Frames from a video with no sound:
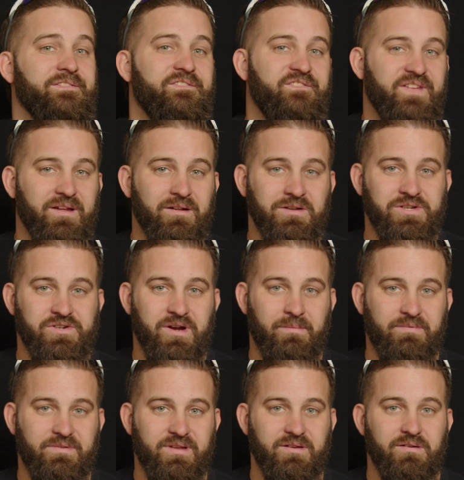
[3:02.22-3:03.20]
field
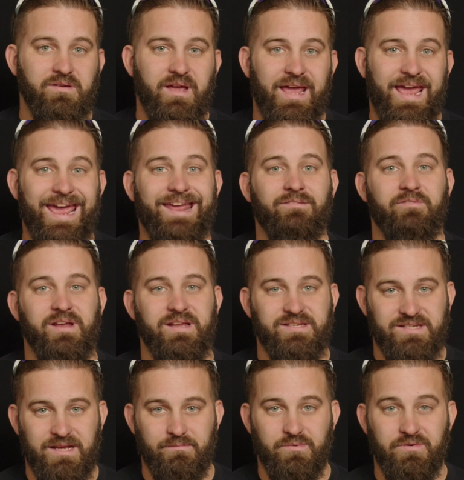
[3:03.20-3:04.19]
stripped and
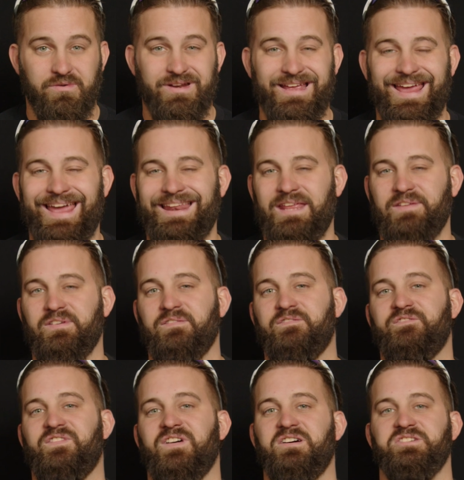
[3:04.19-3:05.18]
reassembled and even
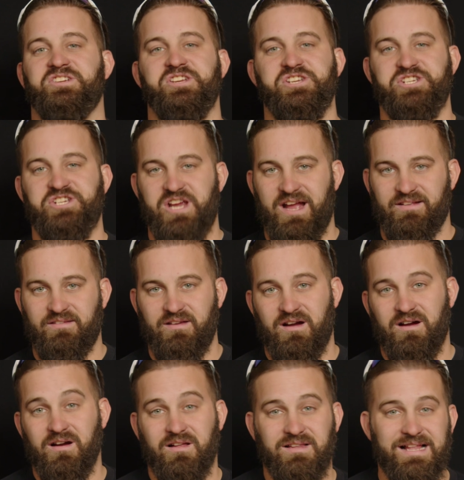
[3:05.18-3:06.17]
functions checked
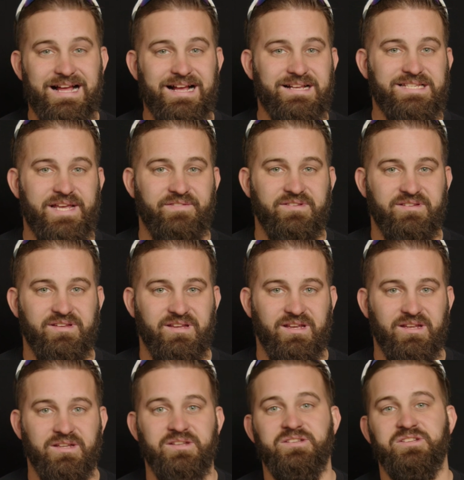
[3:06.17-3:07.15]
our Glock
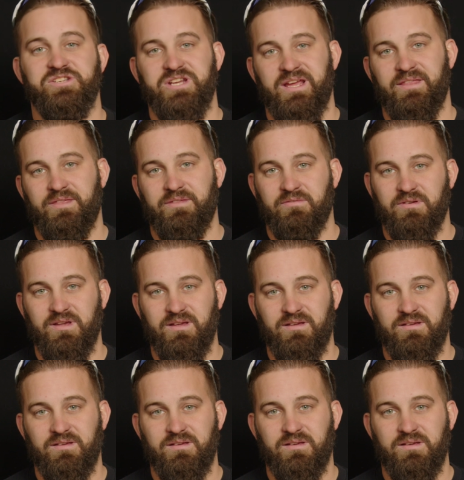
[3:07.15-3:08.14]
17 Gen 3.
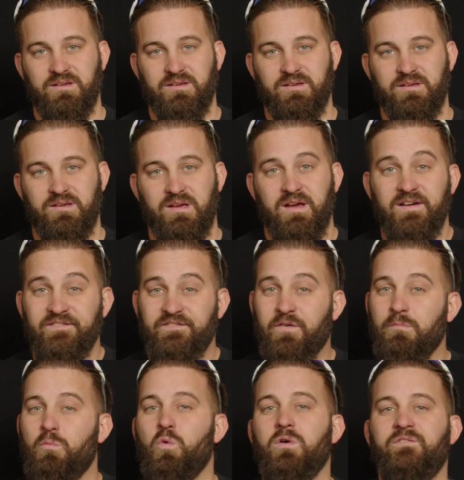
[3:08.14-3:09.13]
For
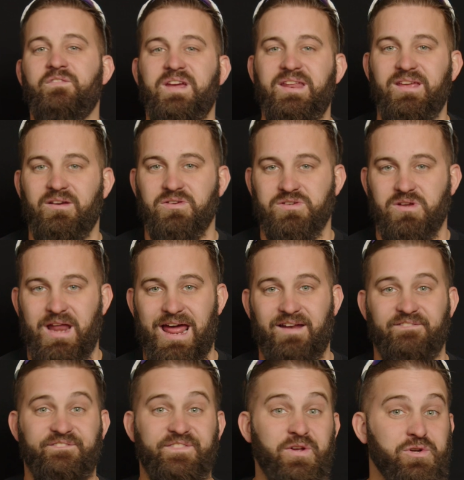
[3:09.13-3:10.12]
more videos on how to
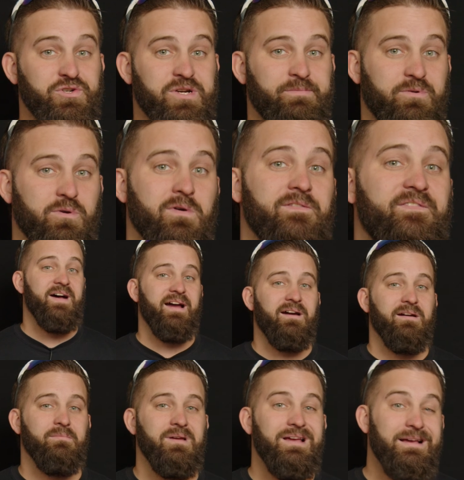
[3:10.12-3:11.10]
field strip your
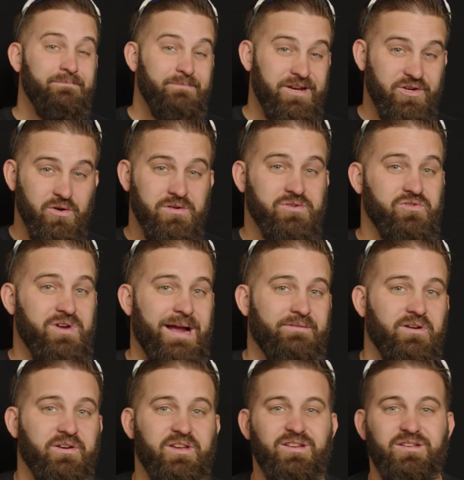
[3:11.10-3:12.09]
firearm, be sure to subscribe
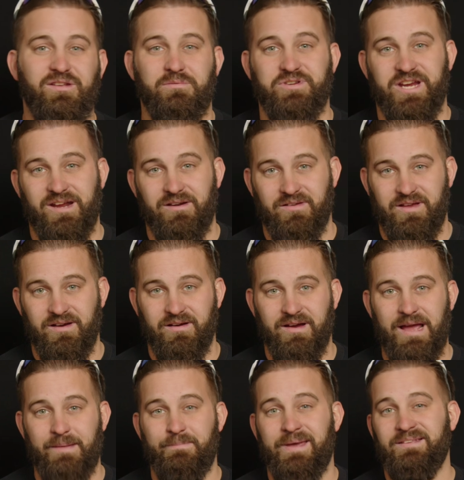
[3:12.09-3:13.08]
to our YouTube channel here
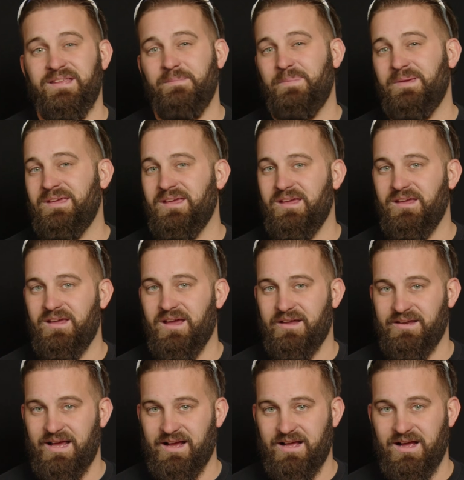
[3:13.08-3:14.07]
at
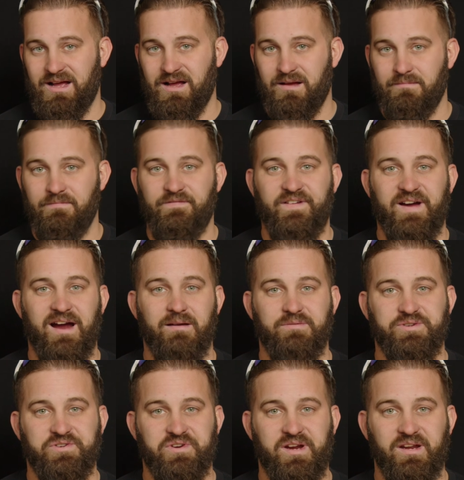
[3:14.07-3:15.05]
PTPGun.com Firearms
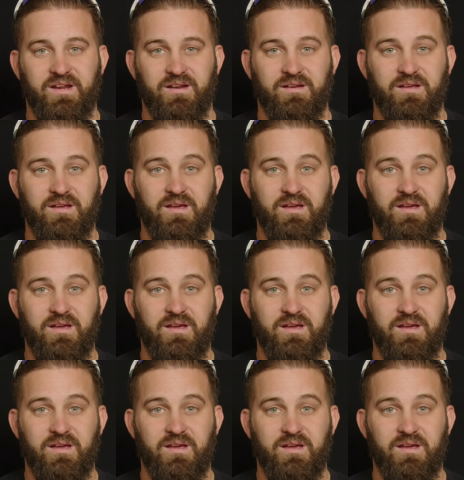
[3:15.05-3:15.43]
Training.